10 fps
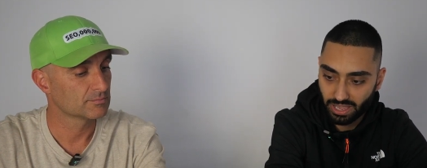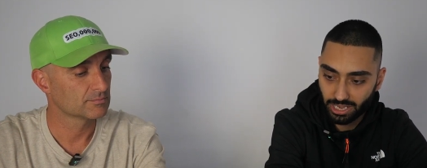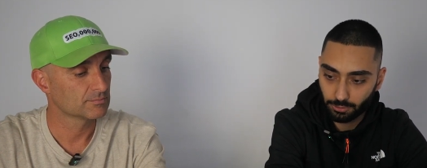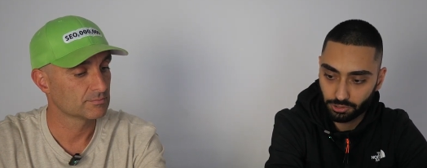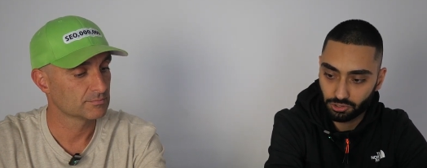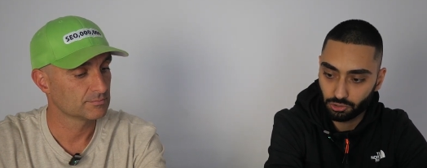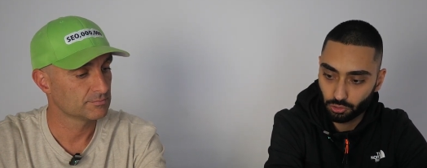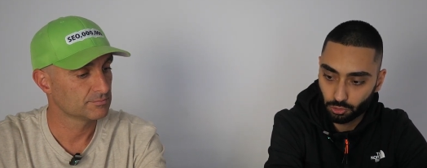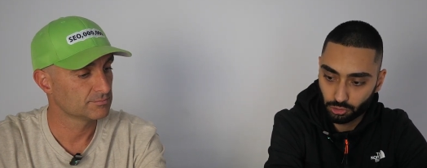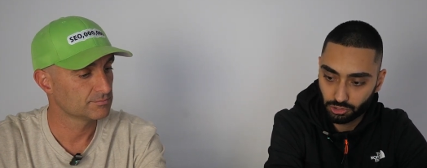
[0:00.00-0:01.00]
Speaker 1: language is
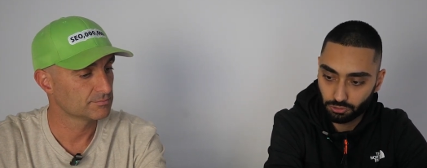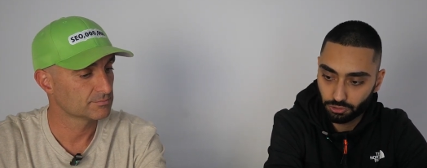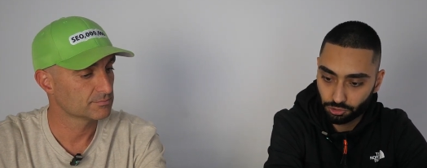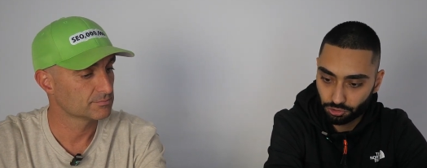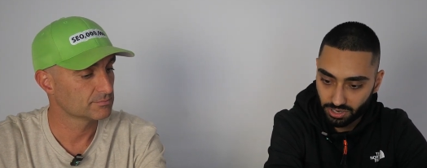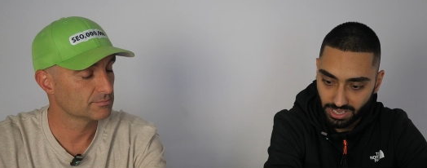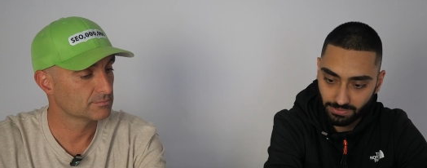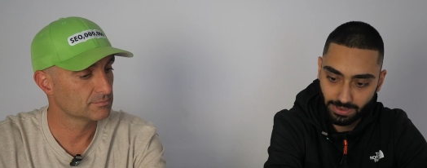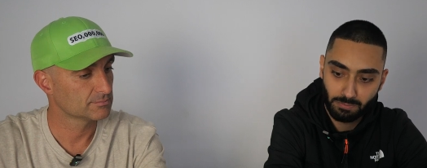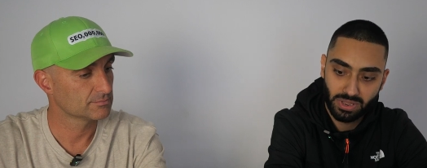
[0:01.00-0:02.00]
used to
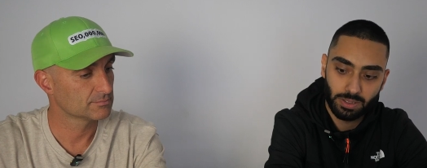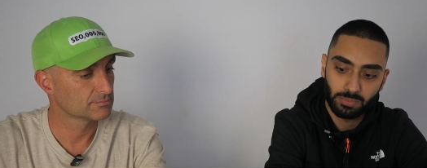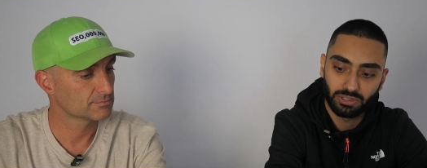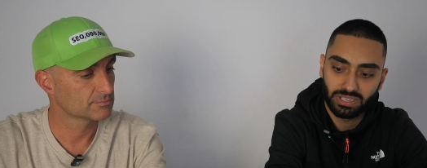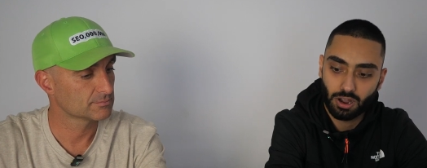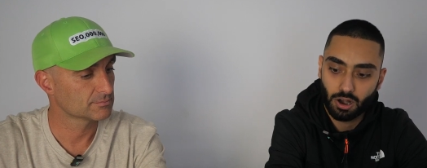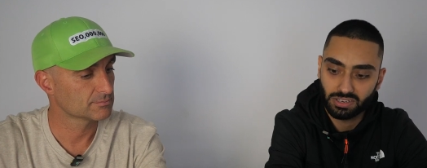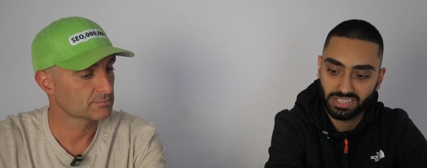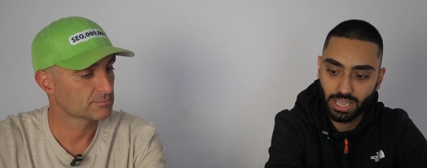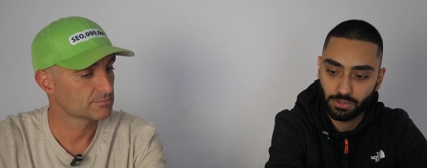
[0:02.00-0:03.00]
retrieve and manipulate
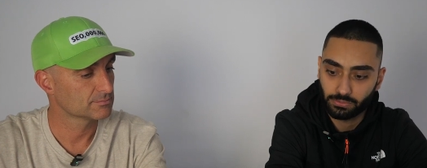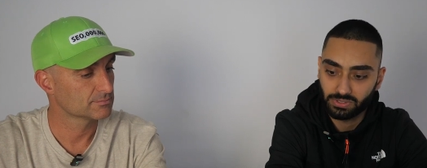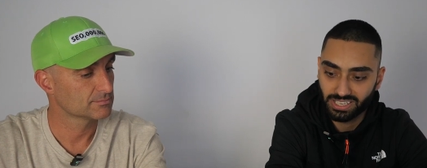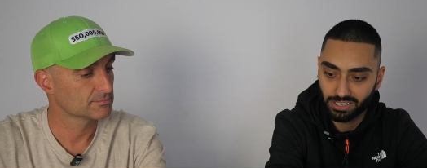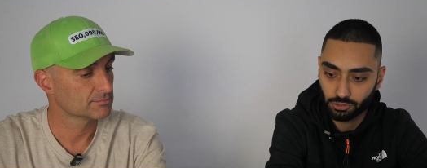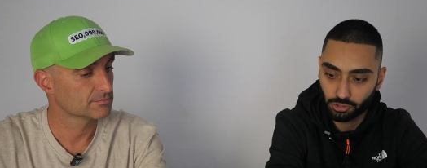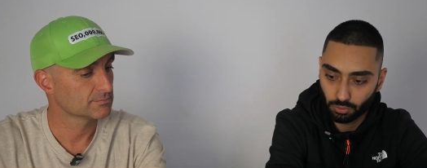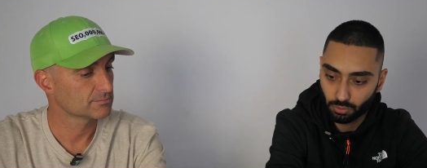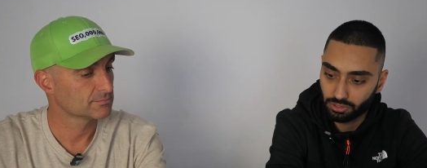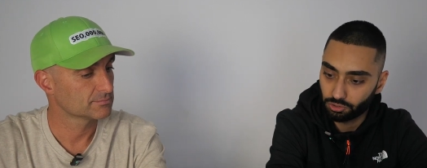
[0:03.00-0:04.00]
RDF data
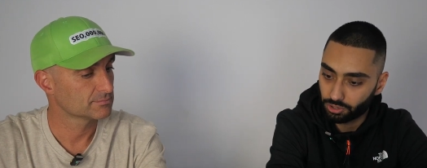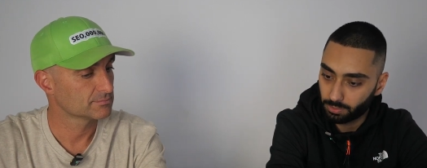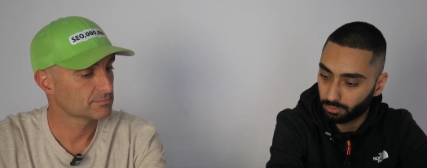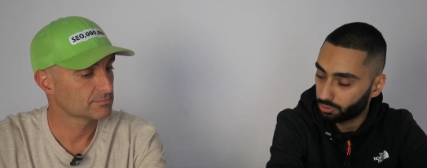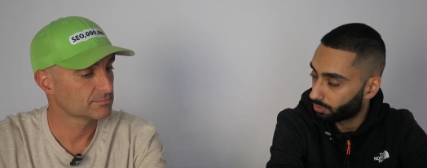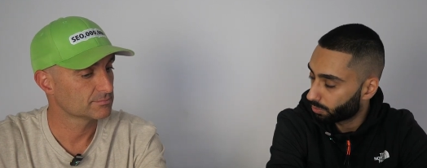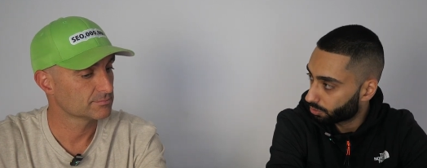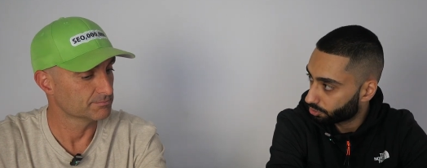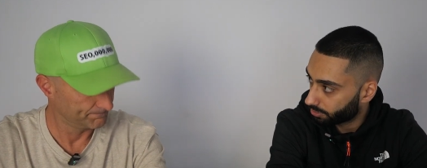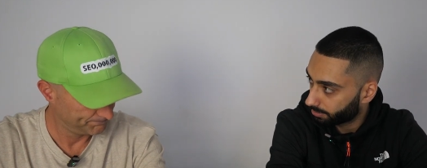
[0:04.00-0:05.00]
stored in triple
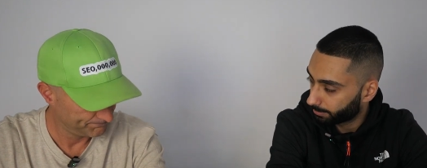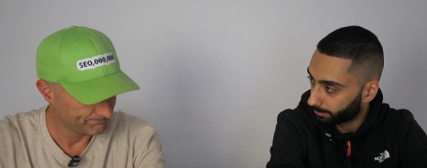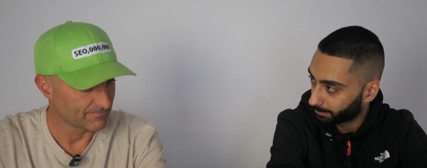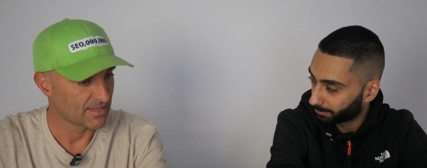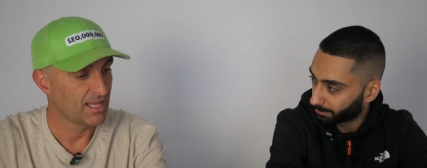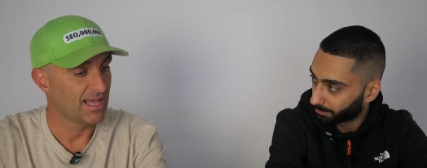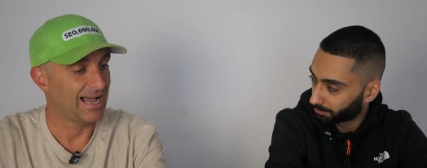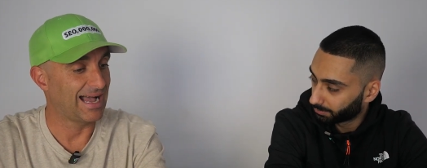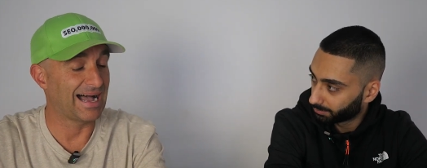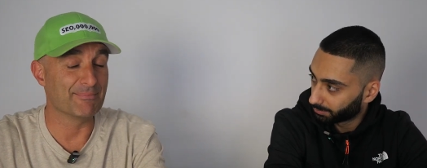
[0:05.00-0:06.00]
stores.
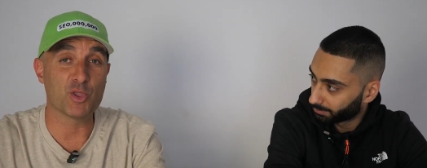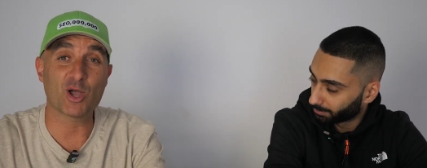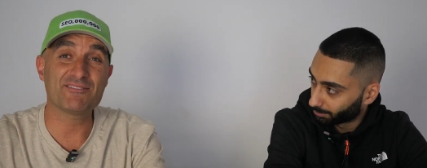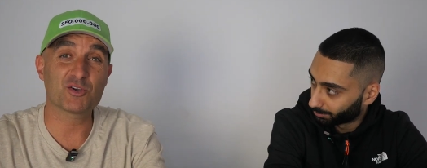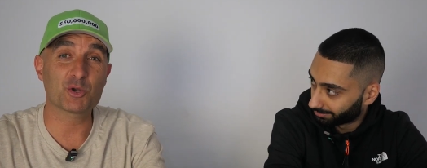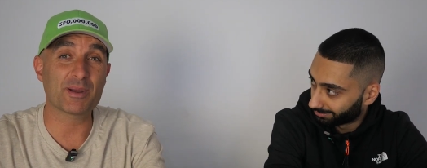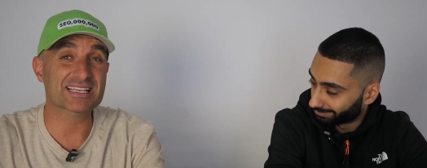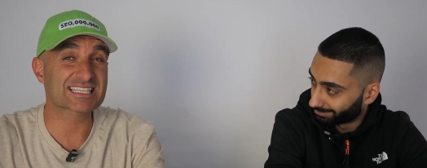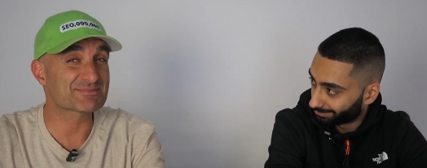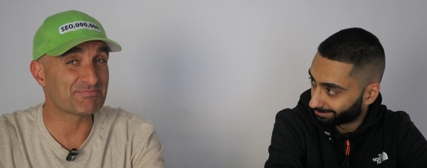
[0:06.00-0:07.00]
Speaker 2: I'm not even going to
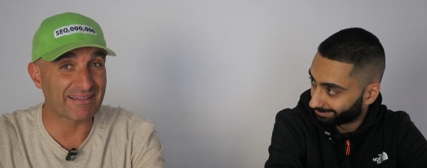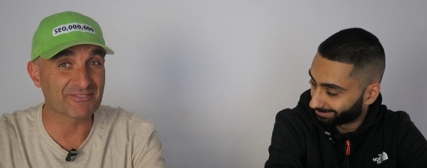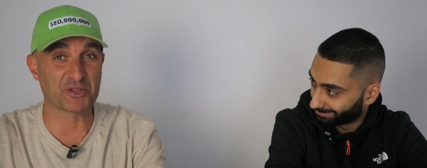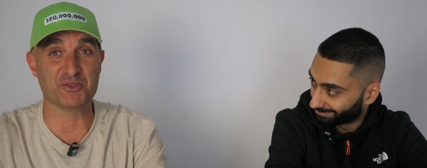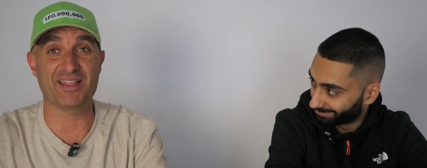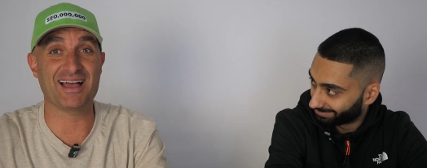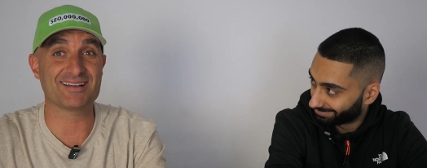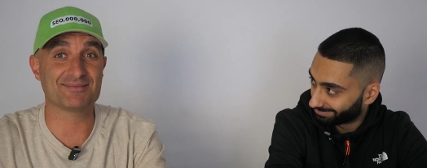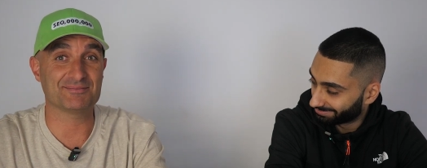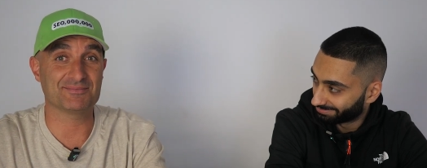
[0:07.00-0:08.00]
expand on
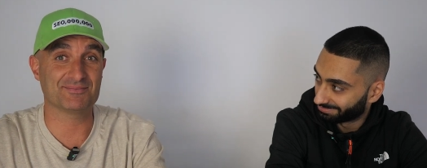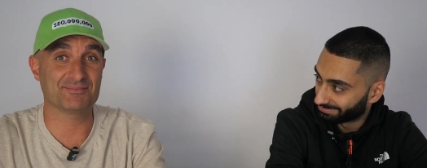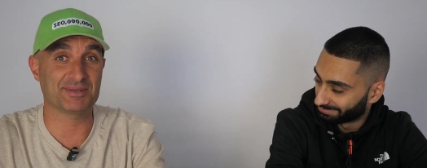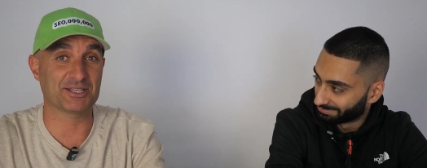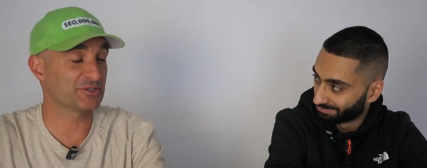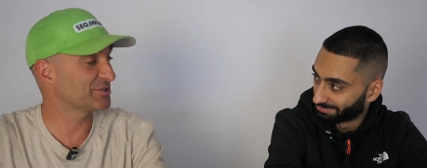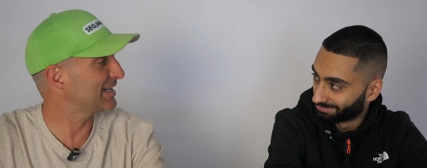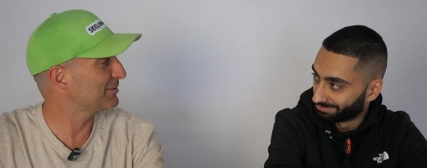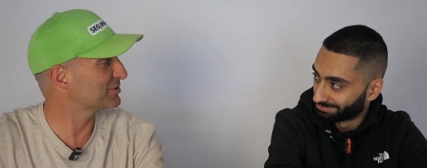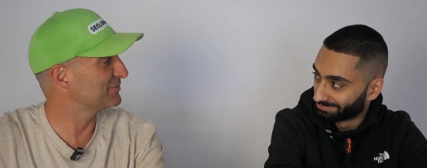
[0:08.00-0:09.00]
that because
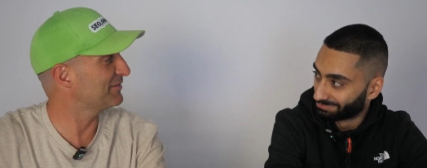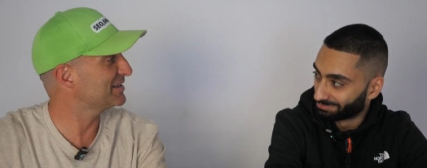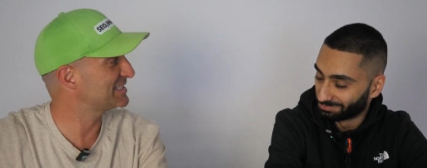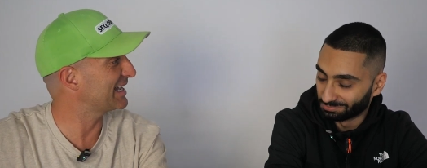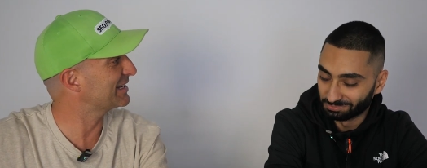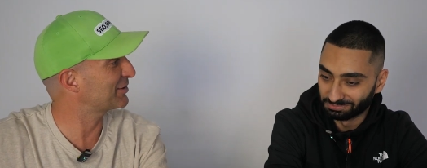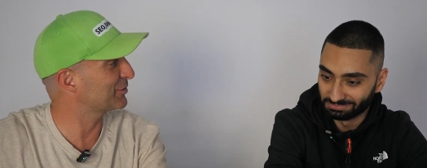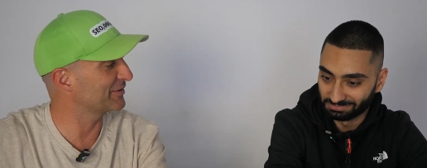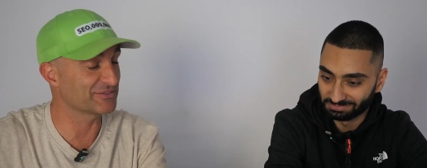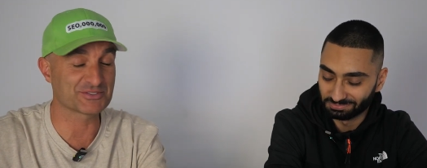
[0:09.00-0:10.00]
that was very
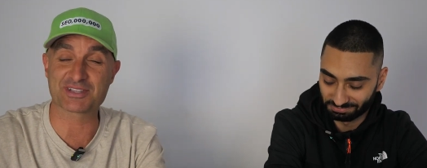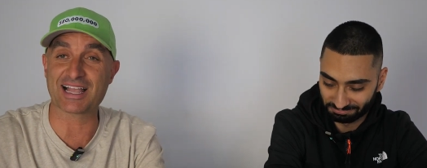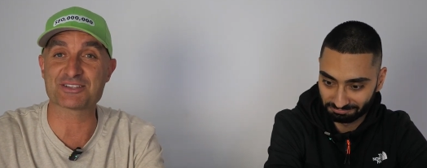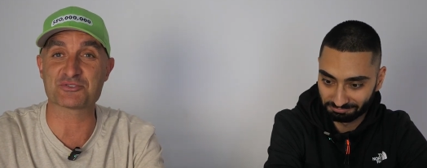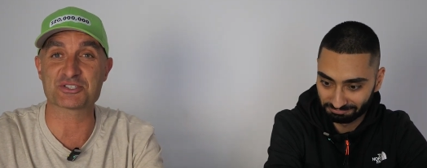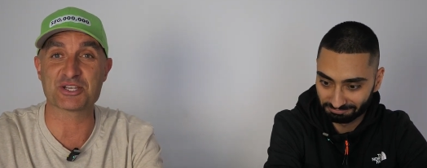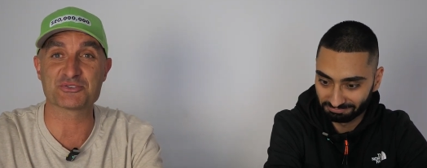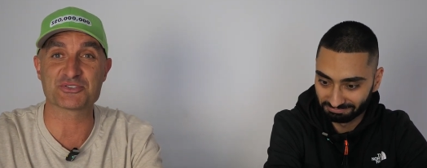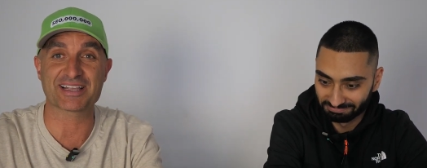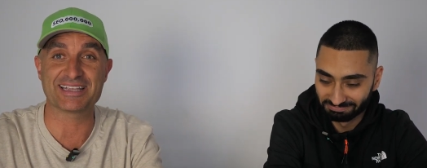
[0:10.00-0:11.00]
technical and Kaz
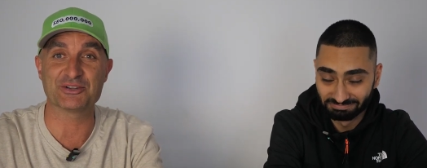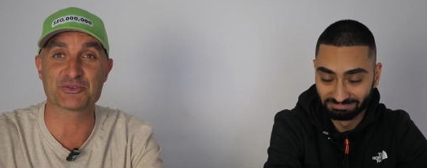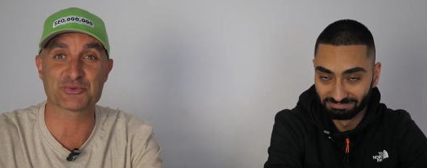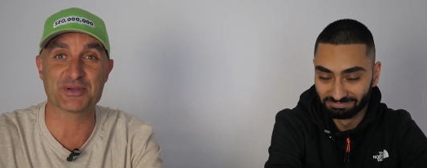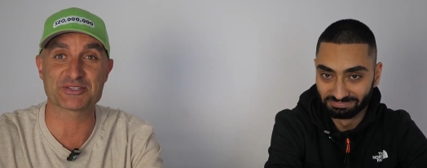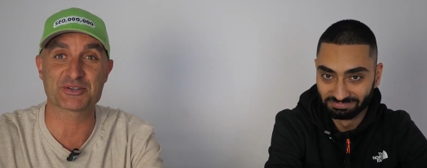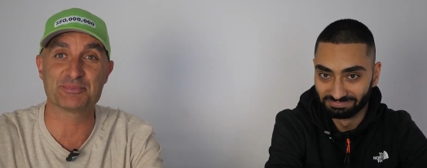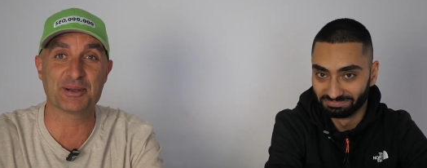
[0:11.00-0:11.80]
sounds like he knows what he's on